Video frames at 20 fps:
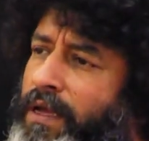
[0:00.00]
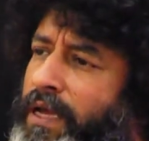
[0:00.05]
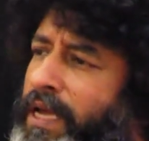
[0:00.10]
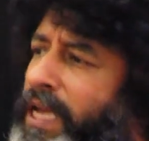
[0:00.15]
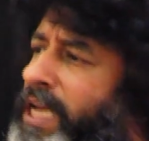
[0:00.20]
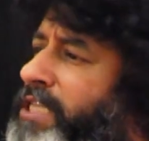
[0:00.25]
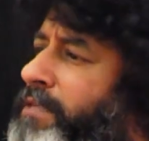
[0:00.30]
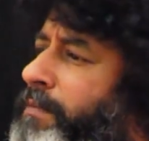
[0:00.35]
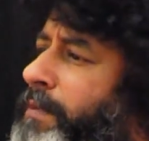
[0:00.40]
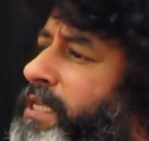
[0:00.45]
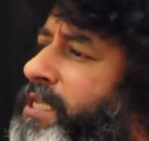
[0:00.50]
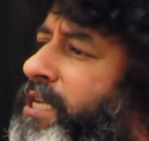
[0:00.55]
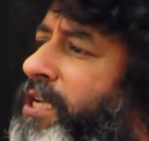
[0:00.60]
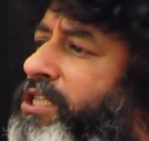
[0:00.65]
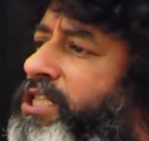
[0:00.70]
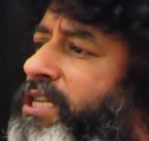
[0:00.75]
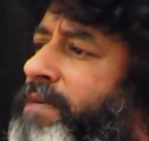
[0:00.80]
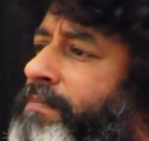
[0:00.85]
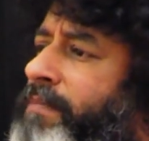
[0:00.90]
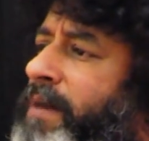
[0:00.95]
He's
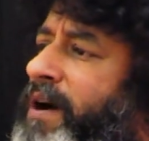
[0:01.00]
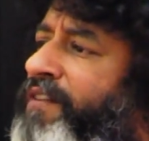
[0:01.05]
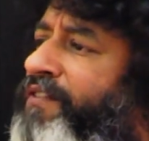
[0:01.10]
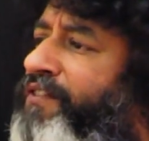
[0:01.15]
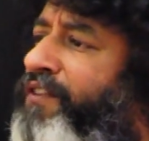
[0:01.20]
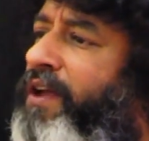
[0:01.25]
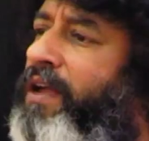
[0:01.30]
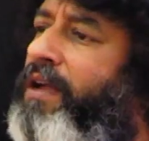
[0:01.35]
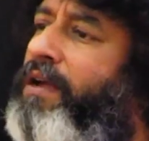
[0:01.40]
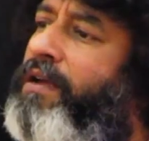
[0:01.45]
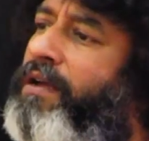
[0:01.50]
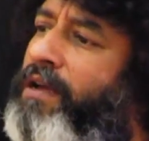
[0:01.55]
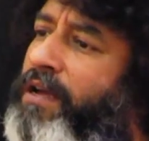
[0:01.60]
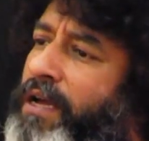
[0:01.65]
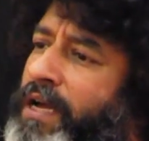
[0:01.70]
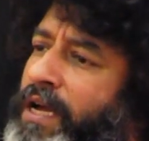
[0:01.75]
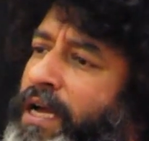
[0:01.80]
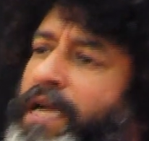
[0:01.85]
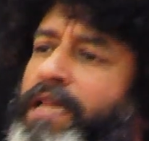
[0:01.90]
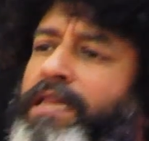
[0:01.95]
Mr. Jim Murphy,
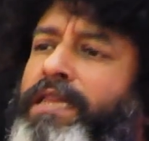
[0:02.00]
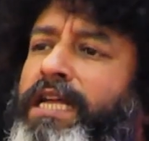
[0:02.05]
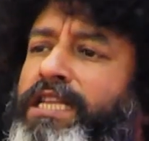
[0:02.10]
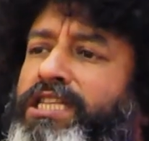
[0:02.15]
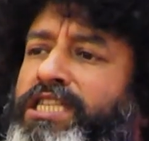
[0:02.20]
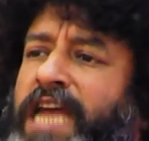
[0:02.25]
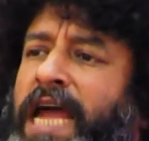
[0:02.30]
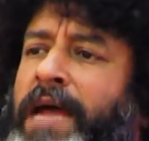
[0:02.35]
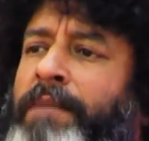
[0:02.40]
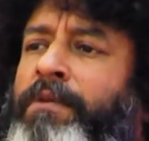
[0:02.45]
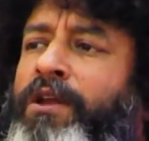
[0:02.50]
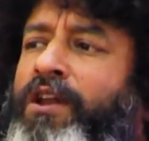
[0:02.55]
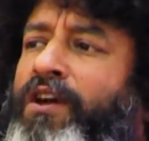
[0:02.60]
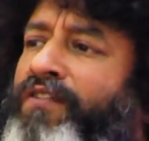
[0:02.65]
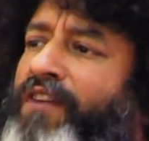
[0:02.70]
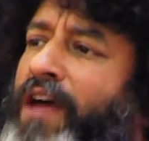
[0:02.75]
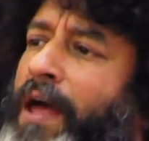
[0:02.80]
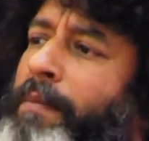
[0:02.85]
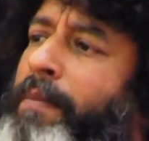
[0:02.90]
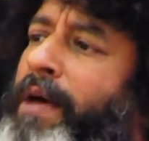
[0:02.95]
the chairman
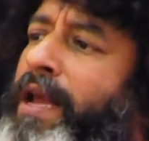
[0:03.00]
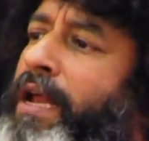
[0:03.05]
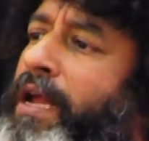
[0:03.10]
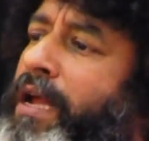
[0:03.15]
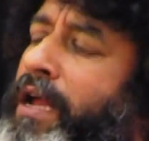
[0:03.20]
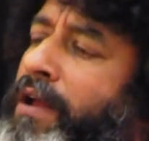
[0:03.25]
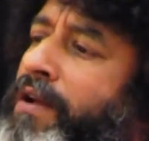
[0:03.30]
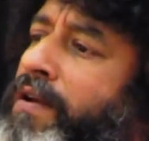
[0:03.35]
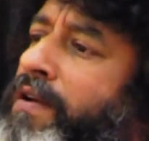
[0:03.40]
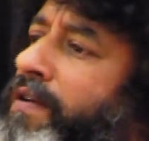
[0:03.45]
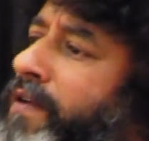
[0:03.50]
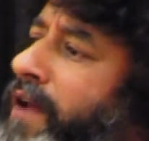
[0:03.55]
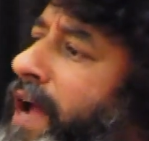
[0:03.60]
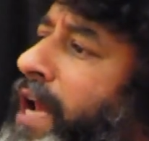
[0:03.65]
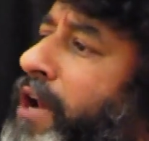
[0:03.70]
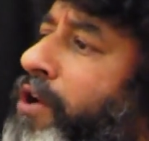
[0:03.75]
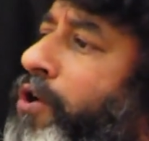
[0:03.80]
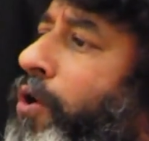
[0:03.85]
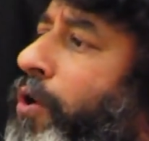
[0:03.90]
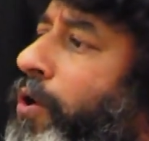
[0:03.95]
of American
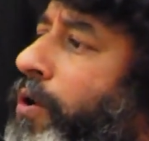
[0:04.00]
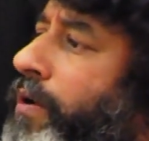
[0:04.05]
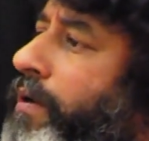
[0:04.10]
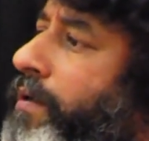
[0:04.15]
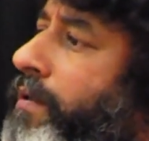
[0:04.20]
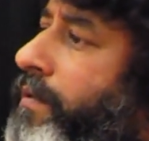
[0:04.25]
Railroad."